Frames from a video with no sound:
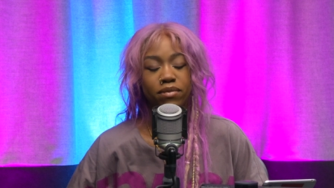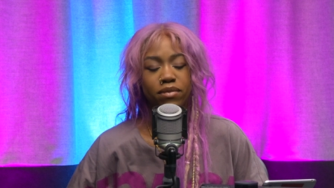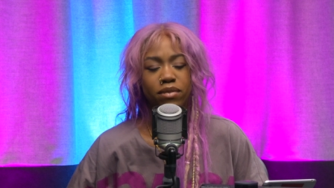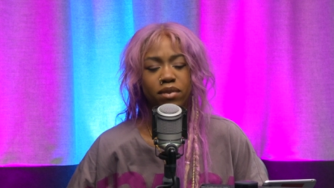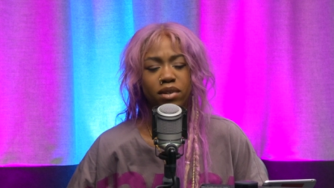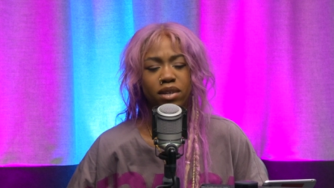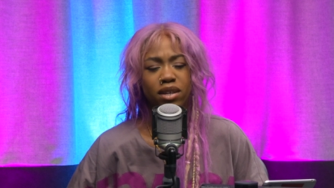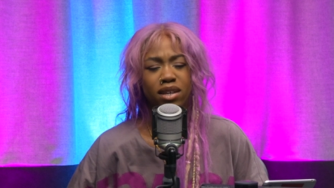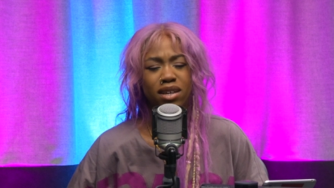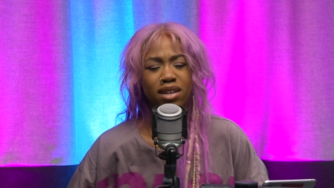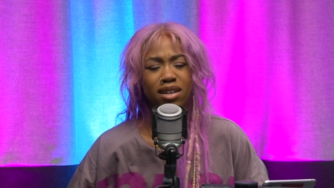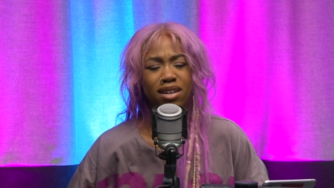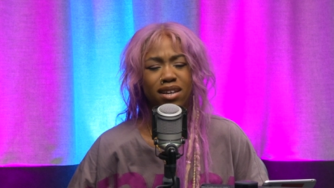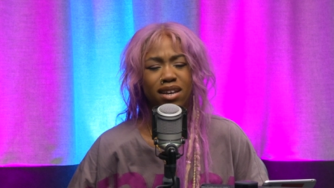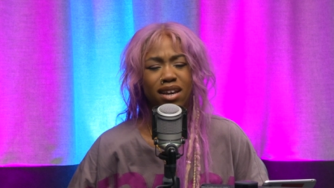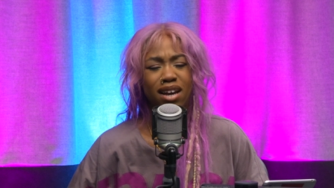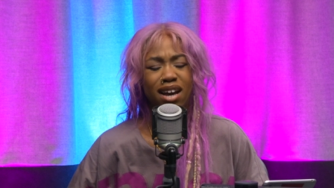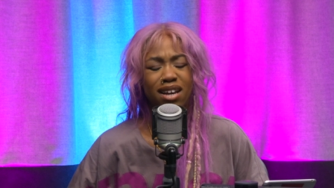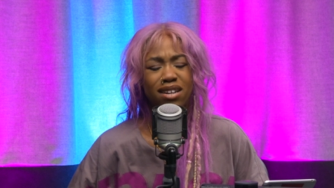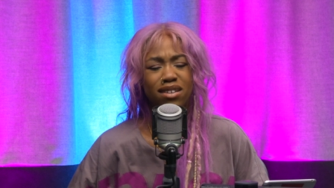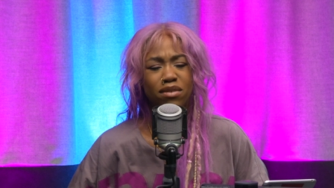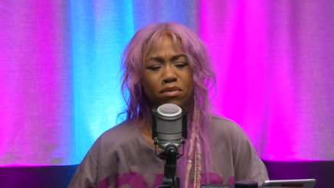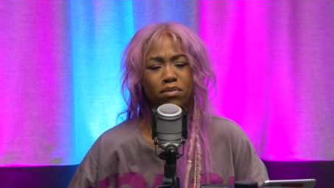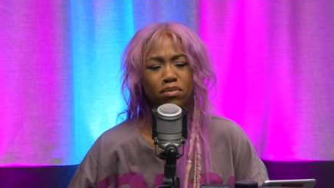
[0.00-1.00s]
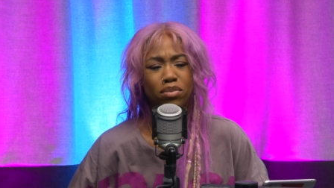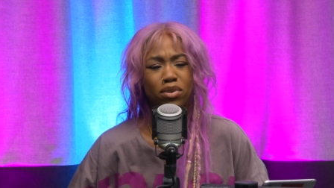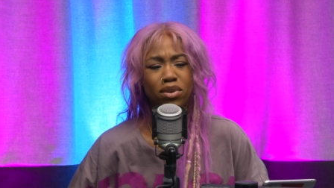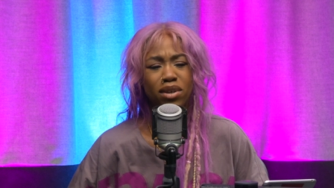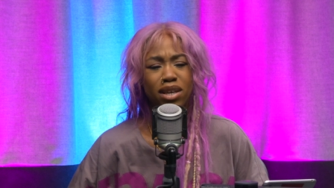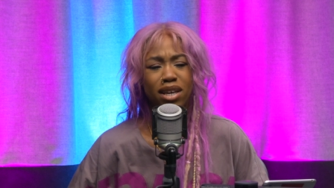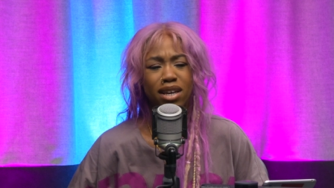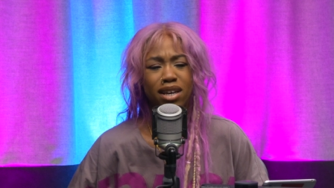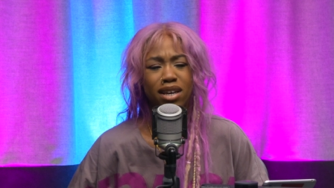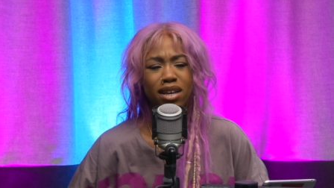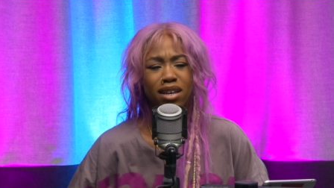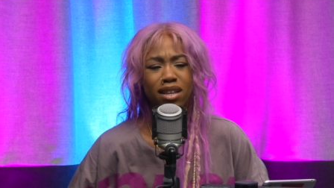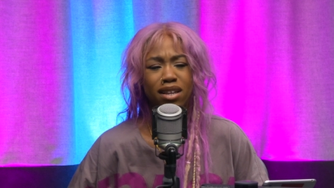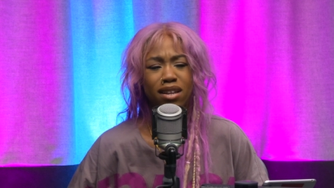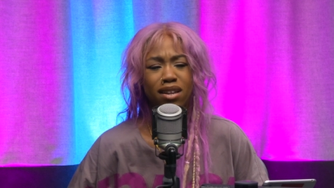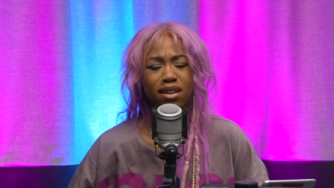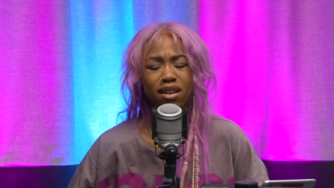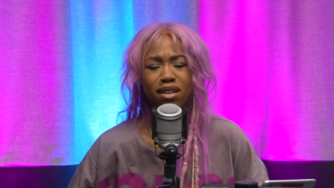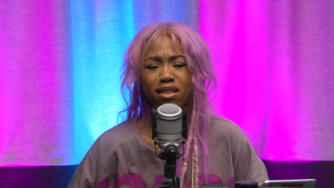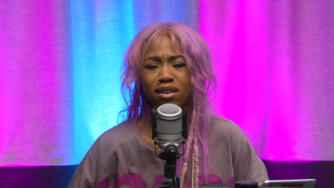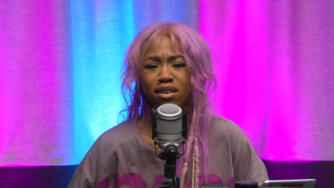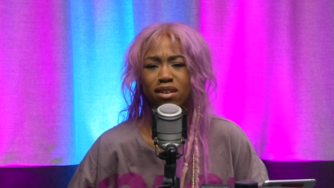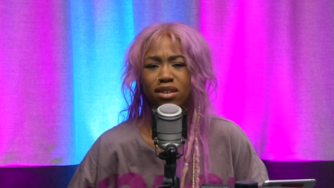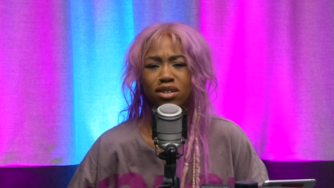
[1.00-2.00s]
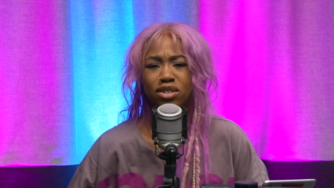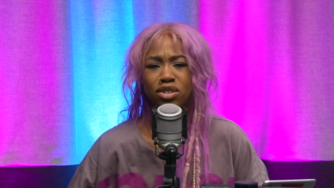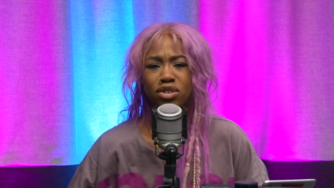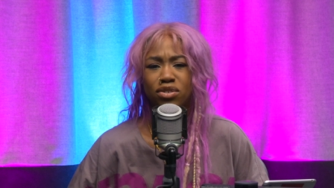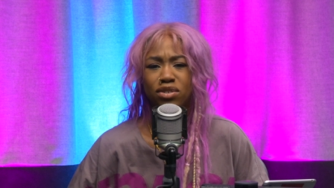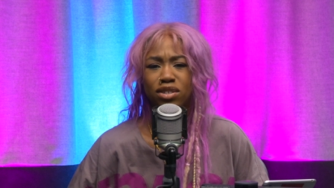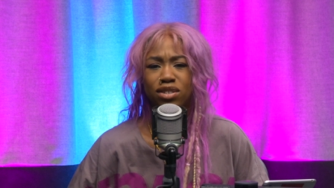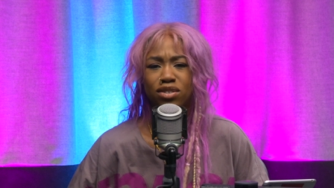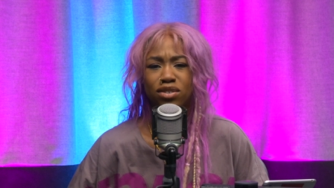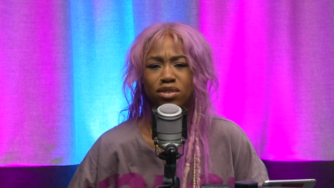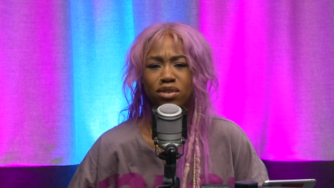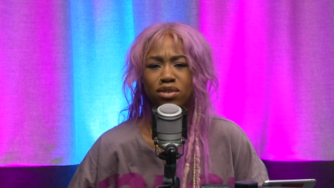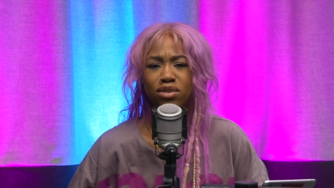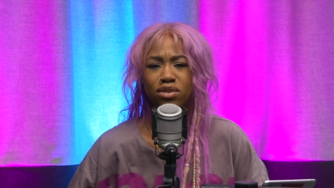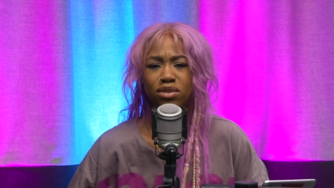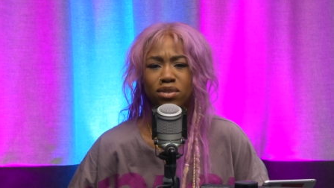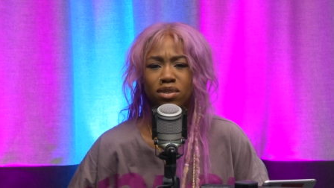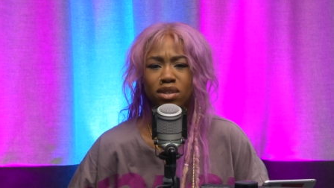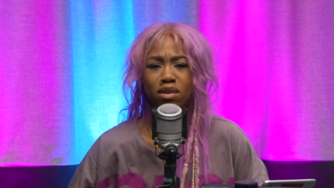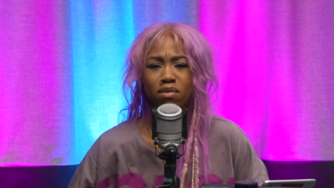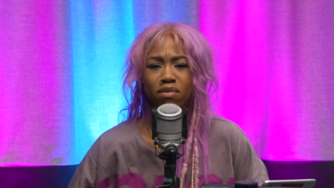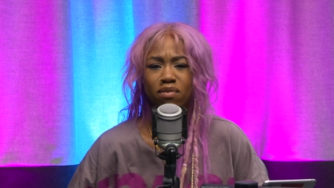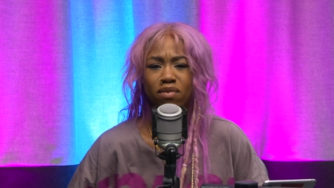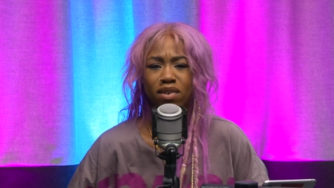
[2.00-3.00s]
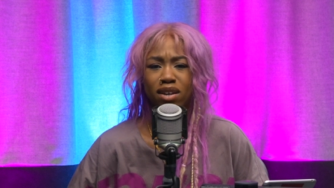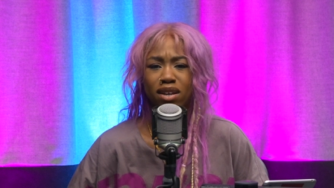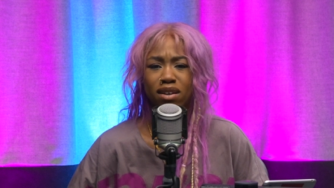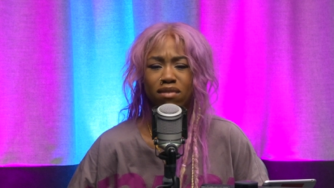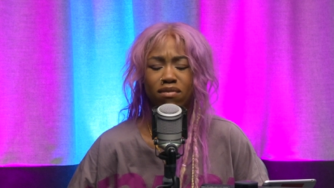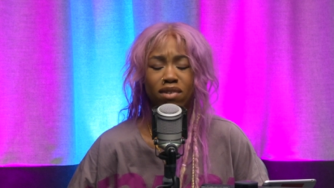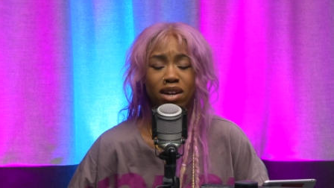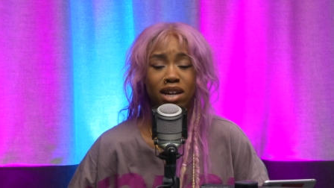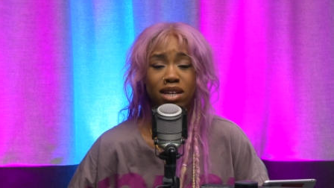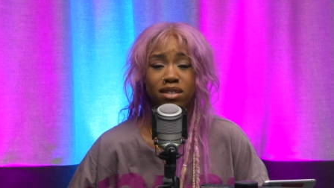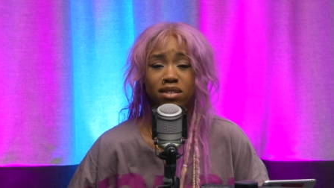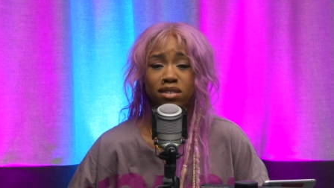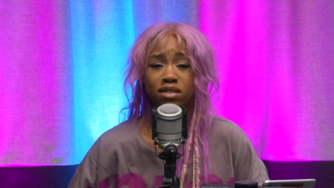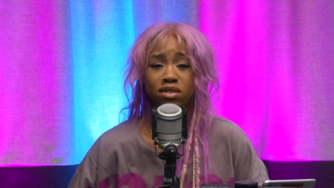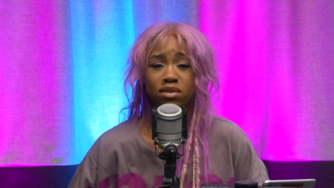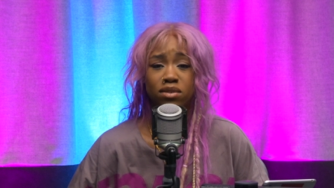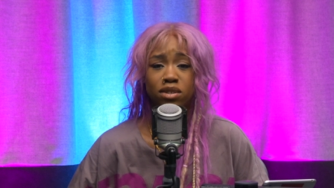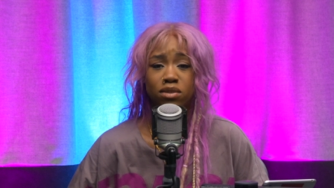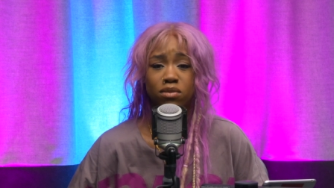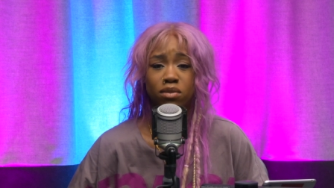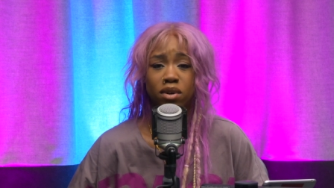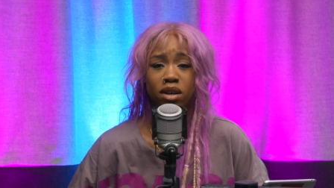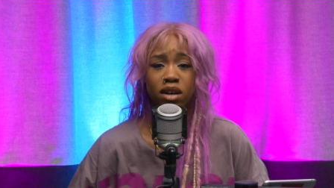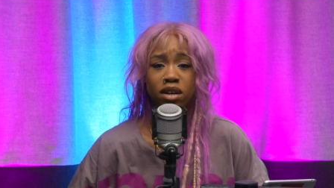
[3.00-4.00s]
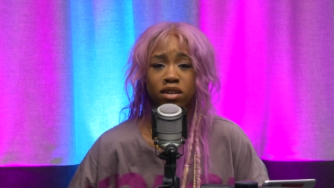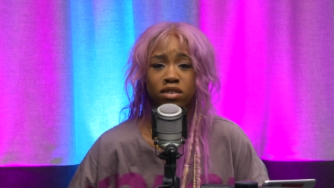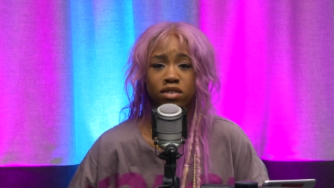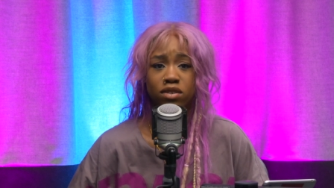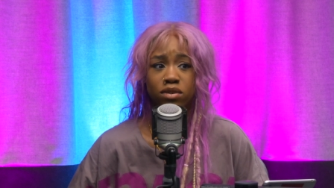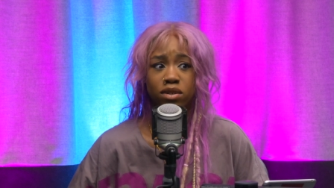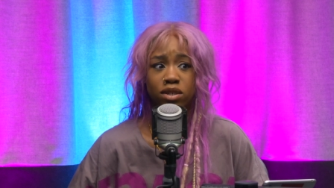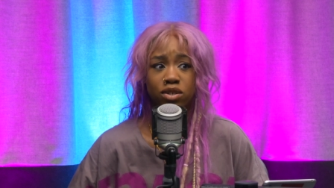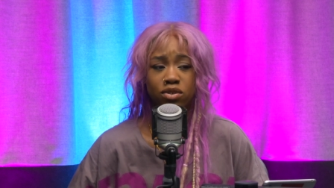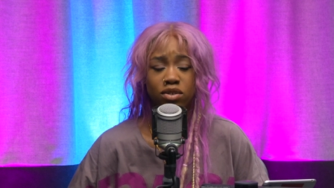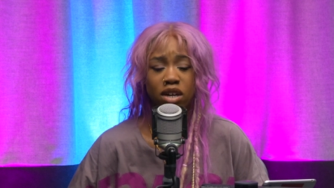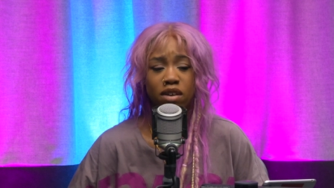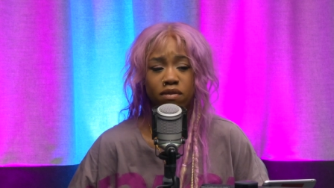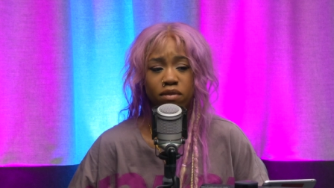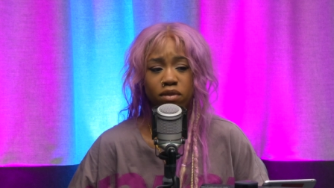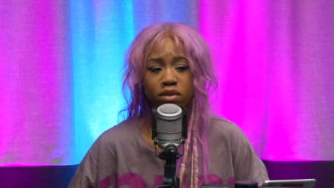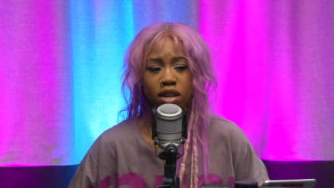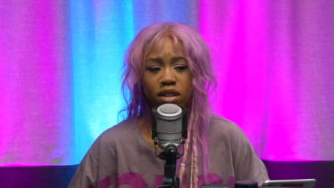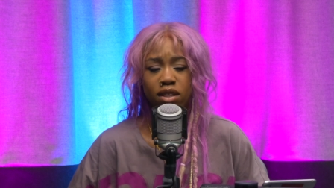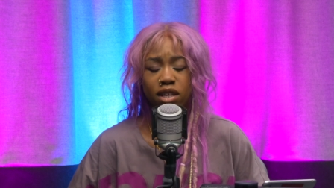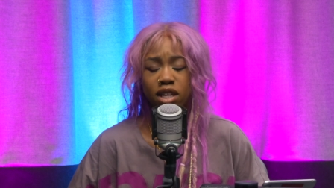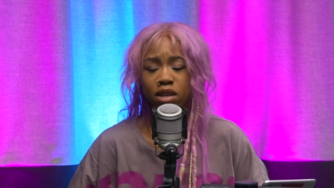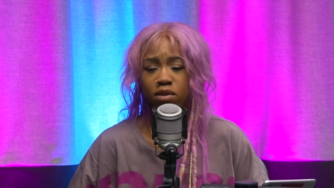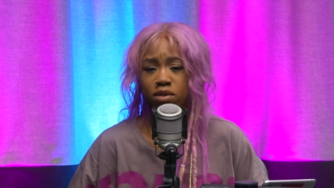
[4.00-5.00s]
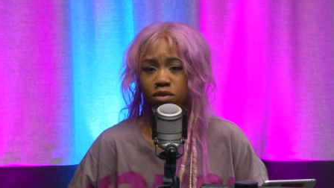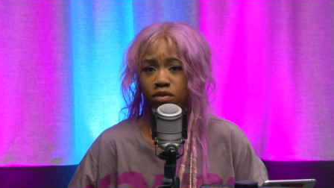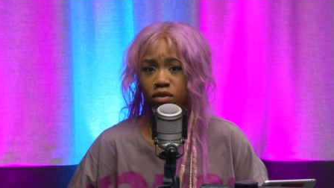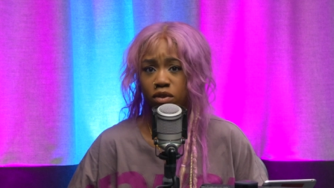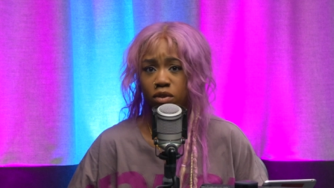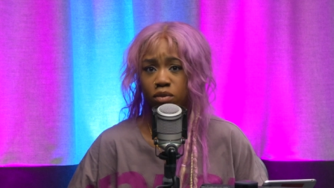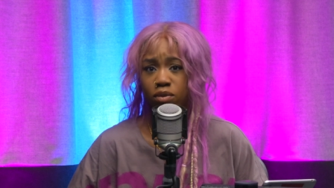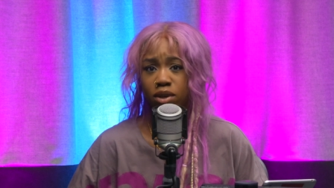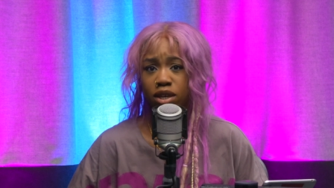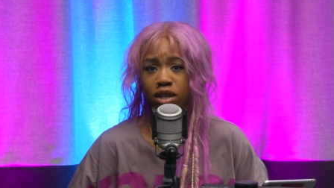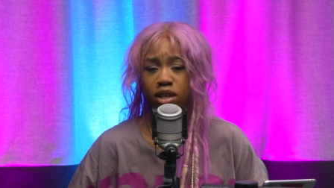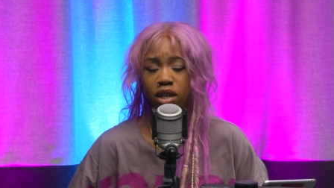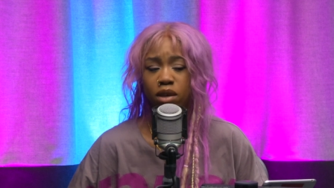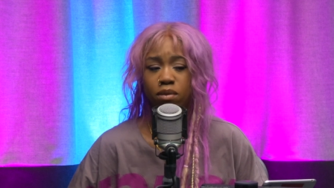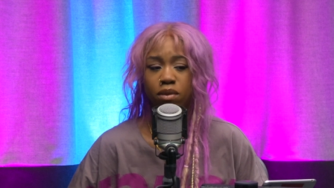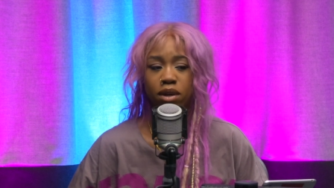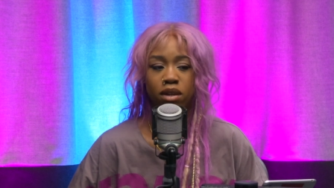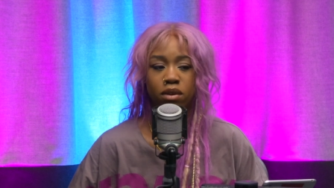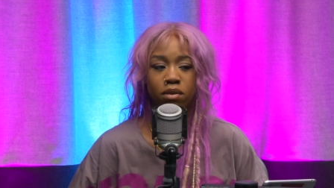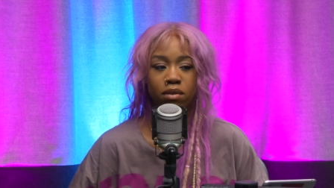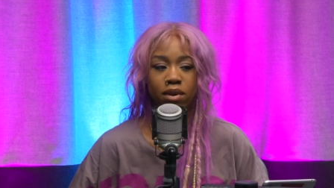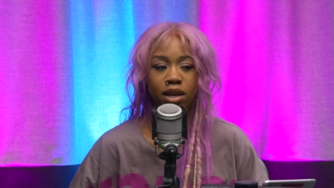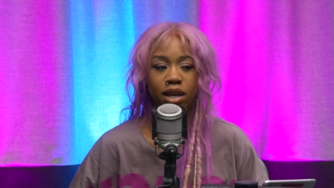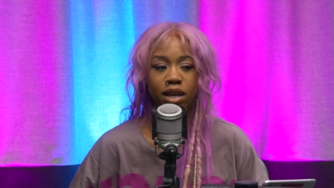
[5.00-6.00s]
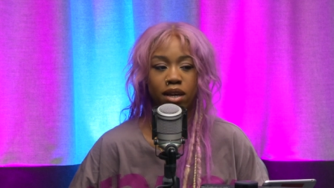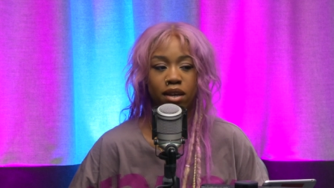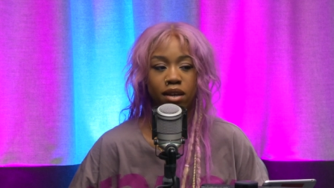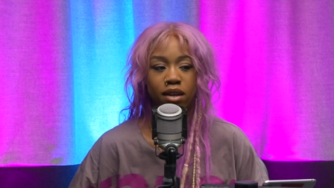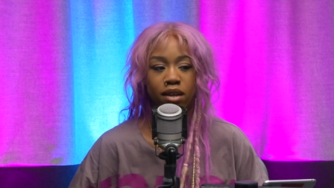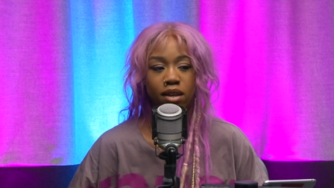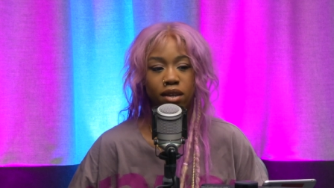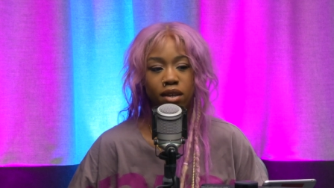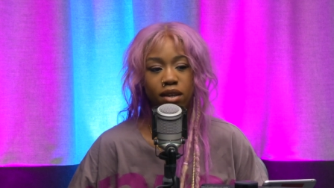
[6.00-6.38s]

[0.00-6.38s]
He had a booking in another country to go do something related to his work. So he traveled. I think it was for a week he went away.